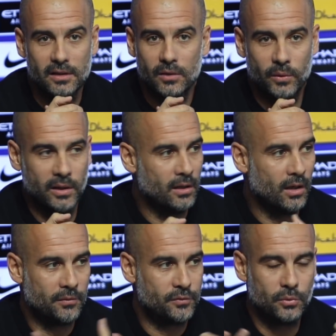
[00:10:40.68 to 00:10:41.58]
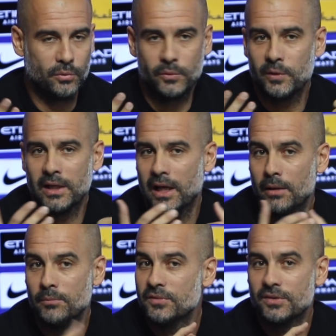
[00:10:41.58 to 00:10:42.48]
We love to win
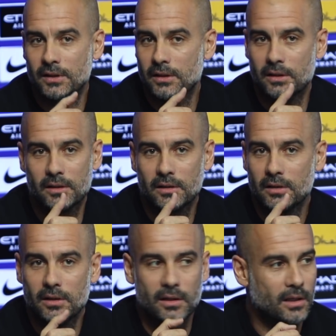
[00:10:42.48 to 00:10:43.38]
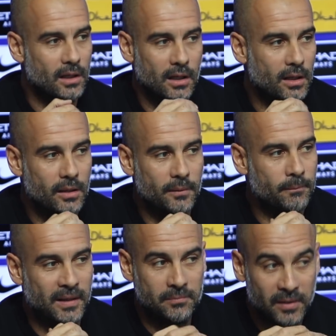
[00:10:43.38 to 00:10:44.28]
games.
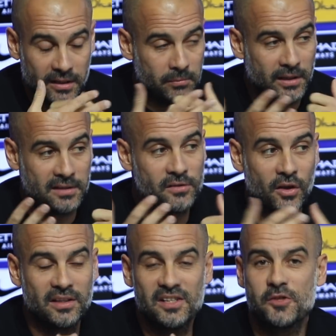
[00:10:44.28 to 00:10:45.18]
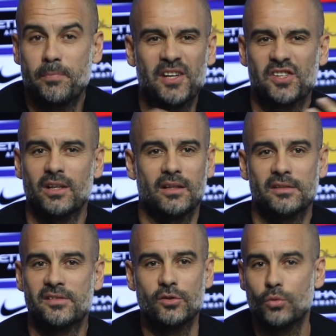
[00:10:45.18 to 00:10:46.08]
But believe me, it's not in a special
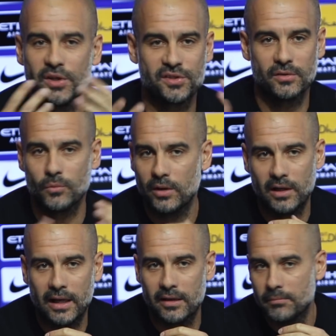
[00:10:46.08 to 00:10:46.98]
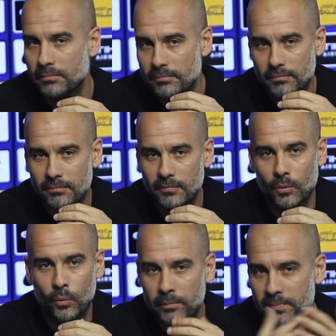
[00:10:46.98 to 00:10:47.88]
situation when
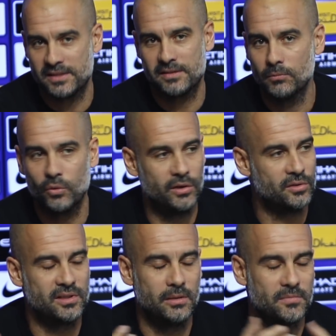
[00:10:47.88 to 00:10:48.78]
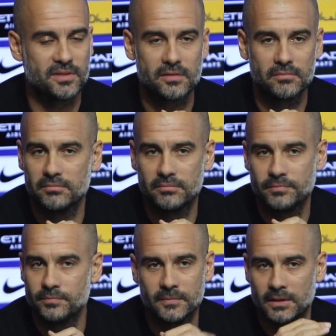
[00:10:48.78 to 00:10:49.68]
we beat some Mourinho teams
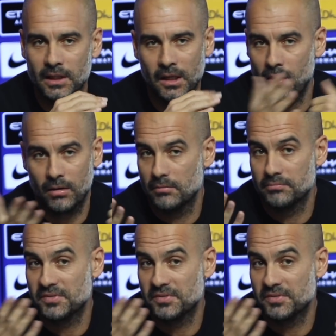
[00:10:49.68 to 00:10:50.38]
at all.